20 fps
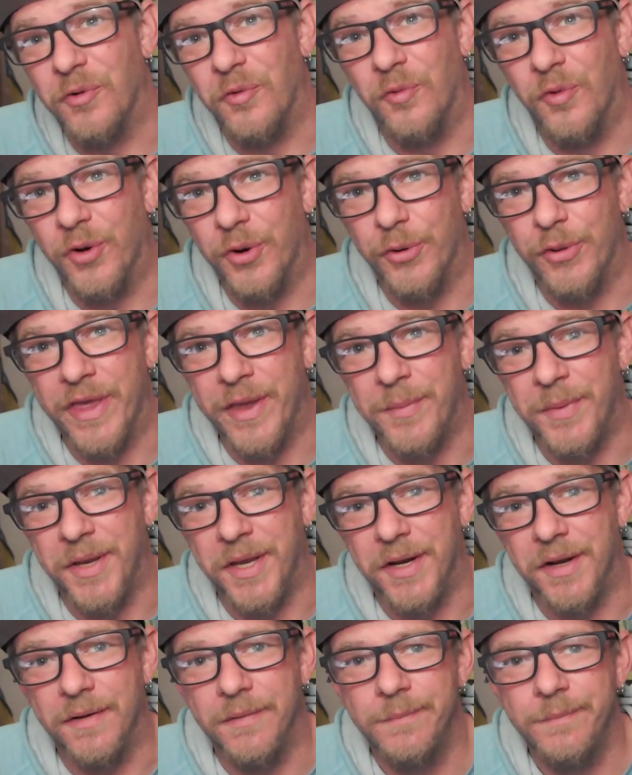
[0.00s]
What do they
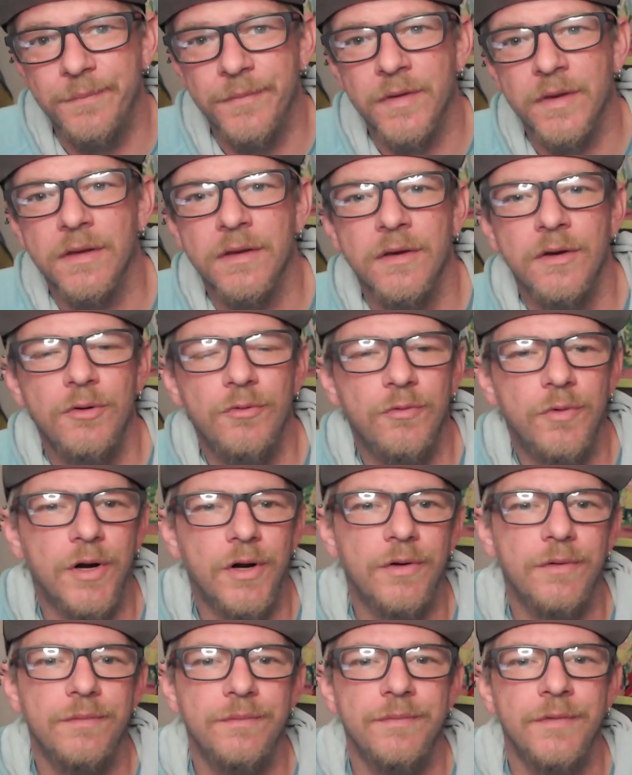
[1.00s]
mean?
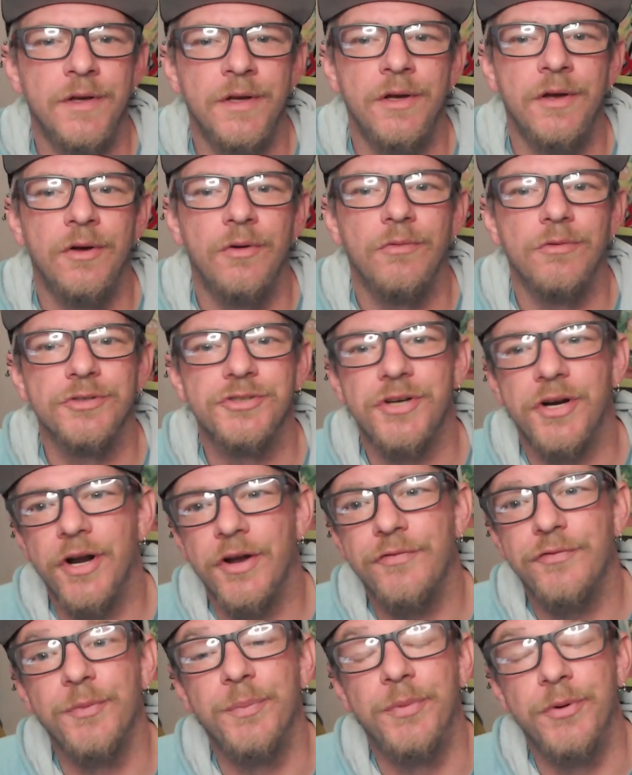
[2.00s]
Well, we'll start
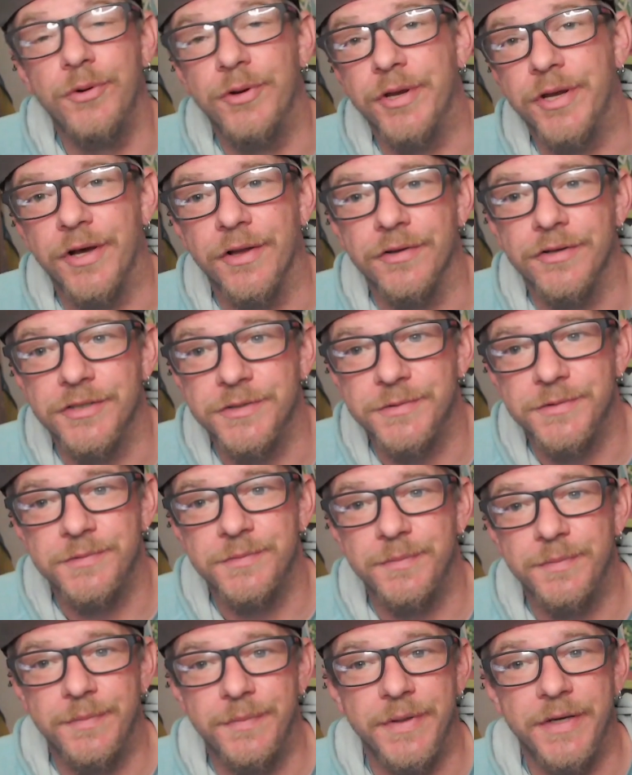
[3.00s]
off with buoy colors
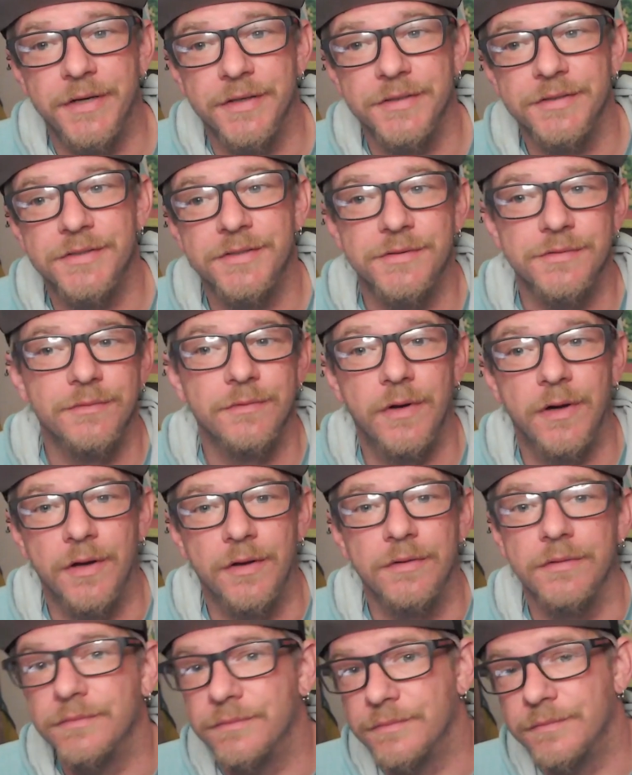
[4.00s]
because,
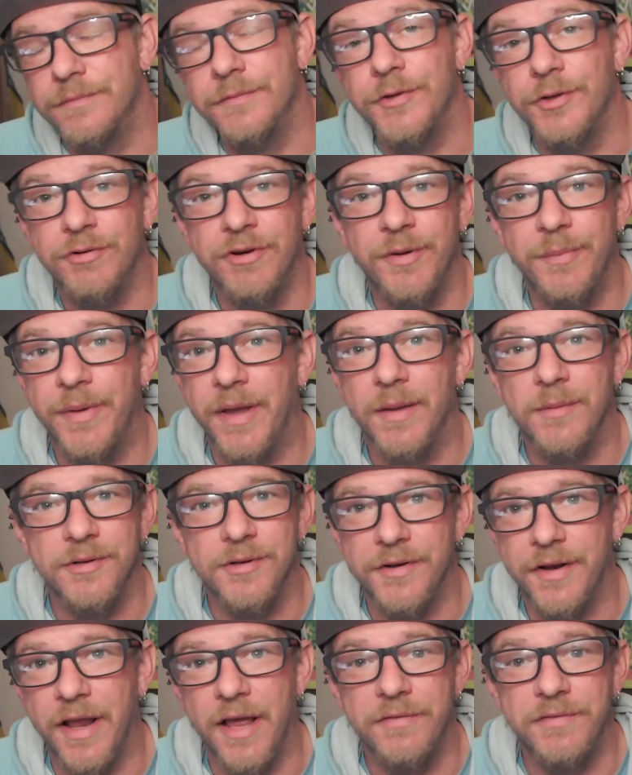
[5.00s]
well, you wouldn't be
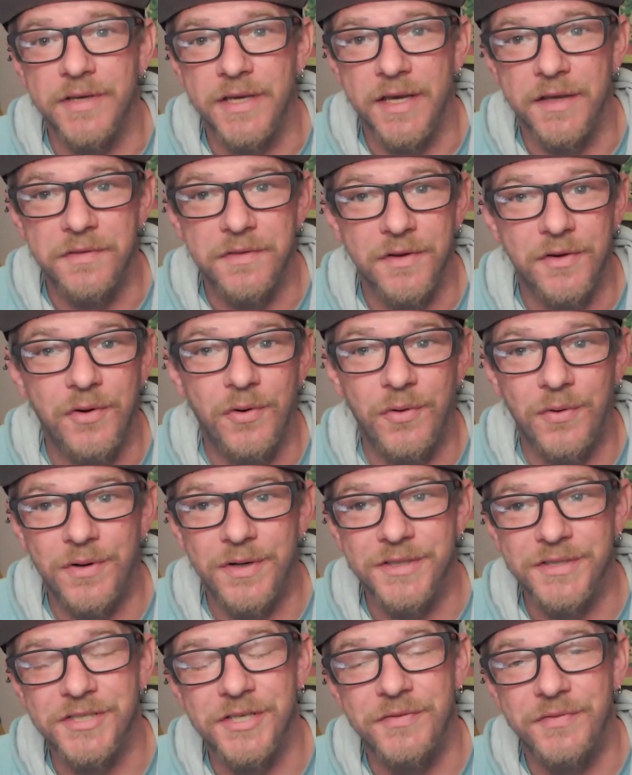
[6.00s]
able to navigate the
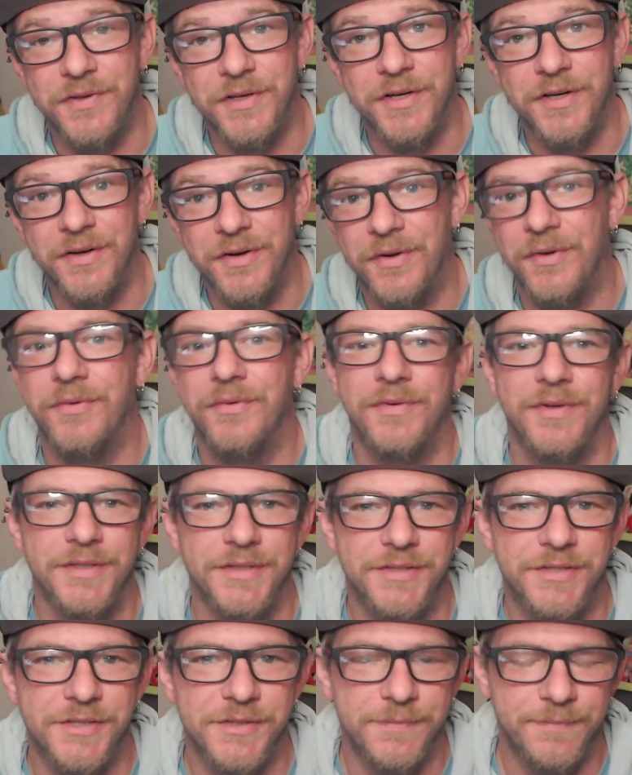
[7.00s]
course if you didn't know
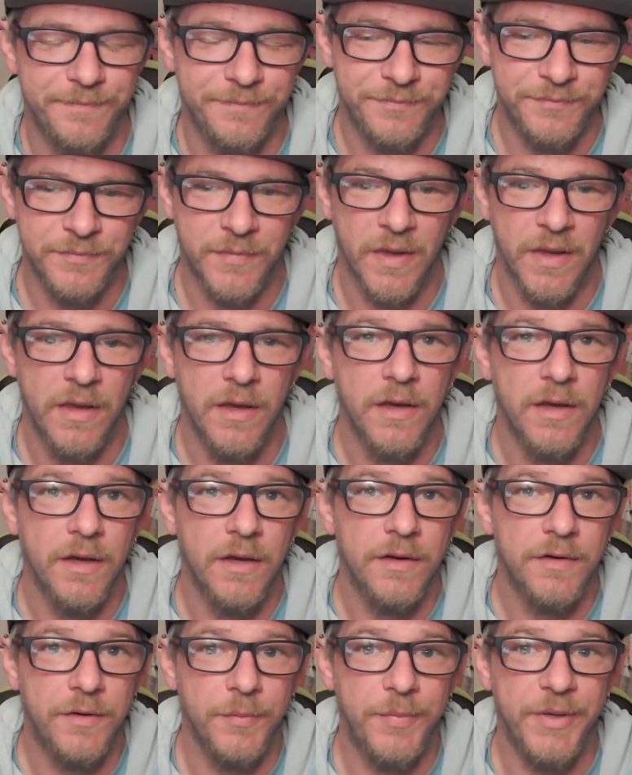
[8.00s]
these.
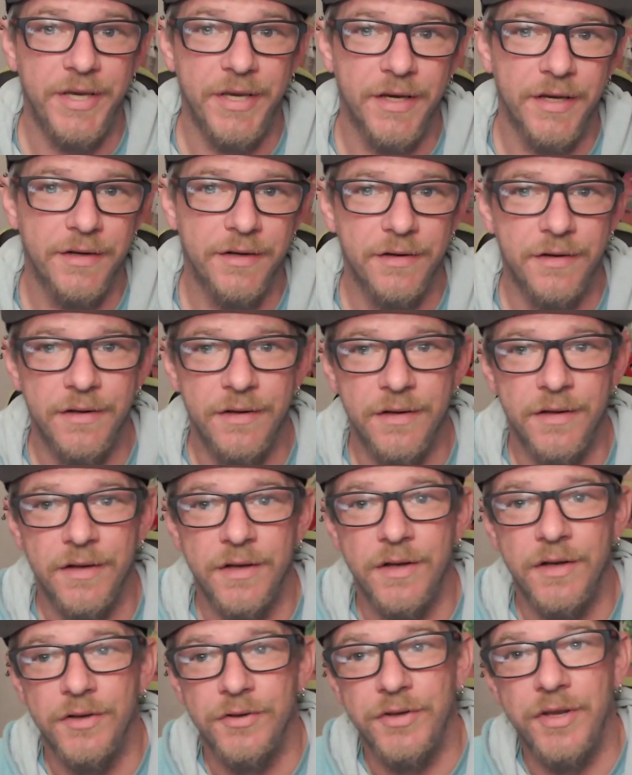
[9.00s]
To begin,
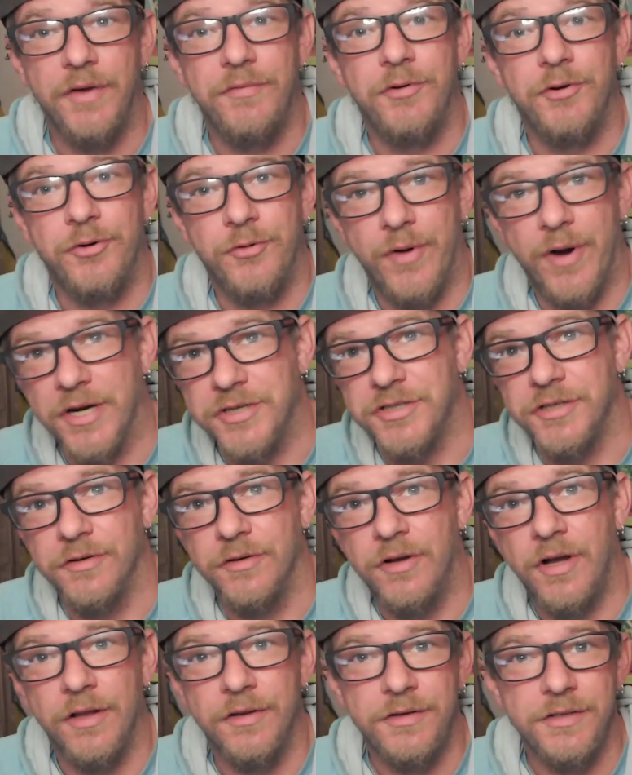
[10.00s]
you have your
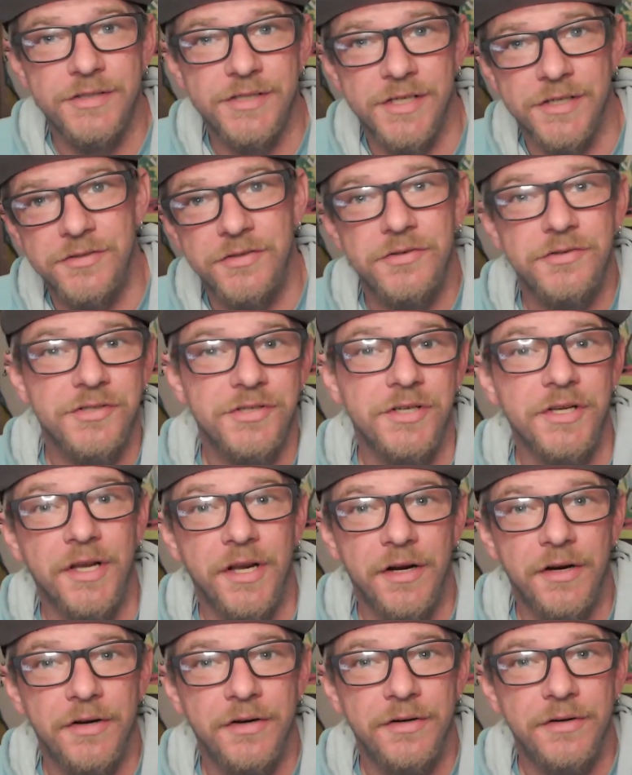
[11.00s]
directional colors as you see
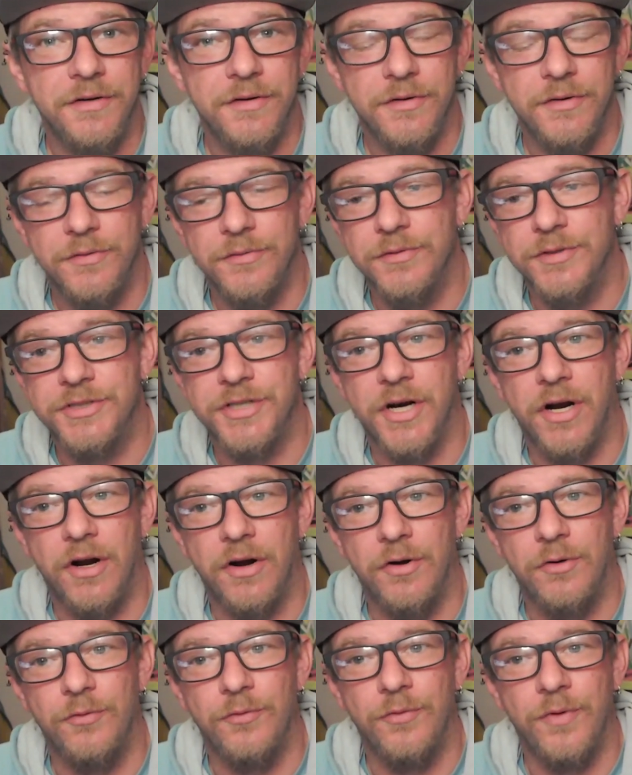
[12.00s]
here, which
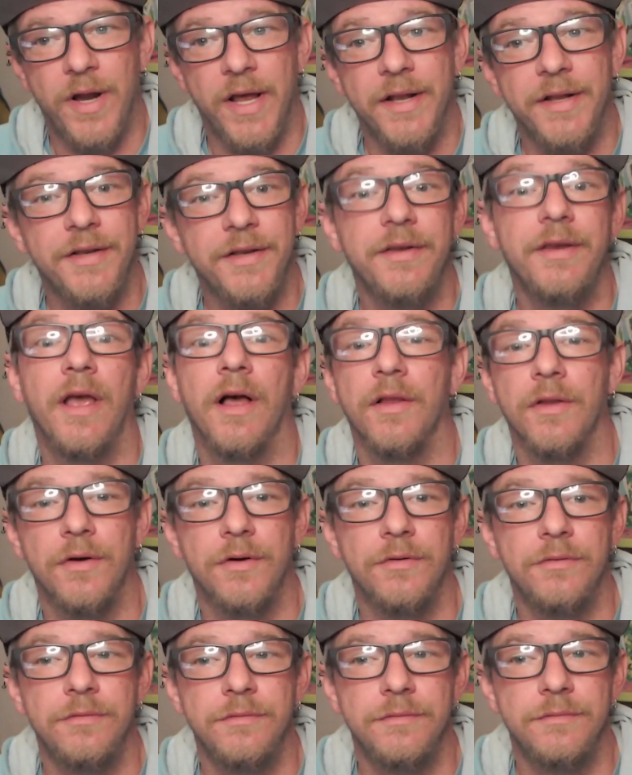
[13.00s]
are red and
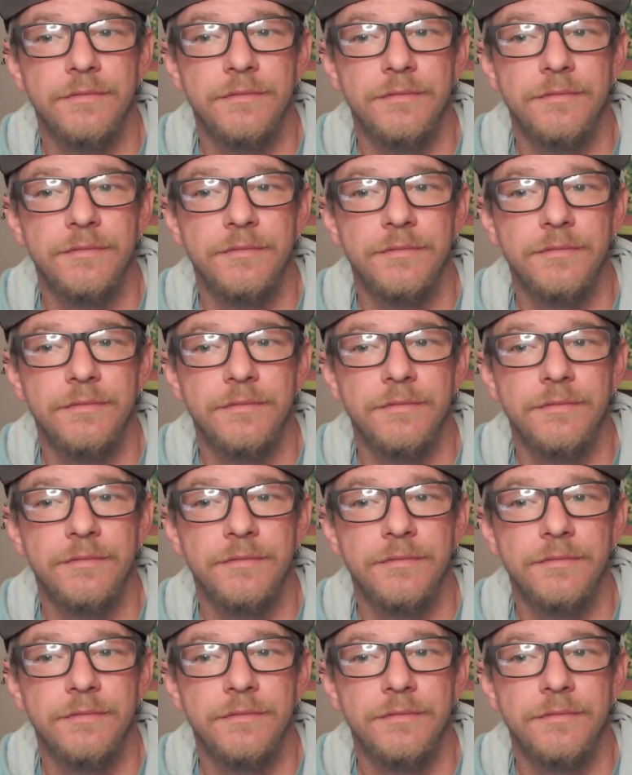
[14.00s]
yellow.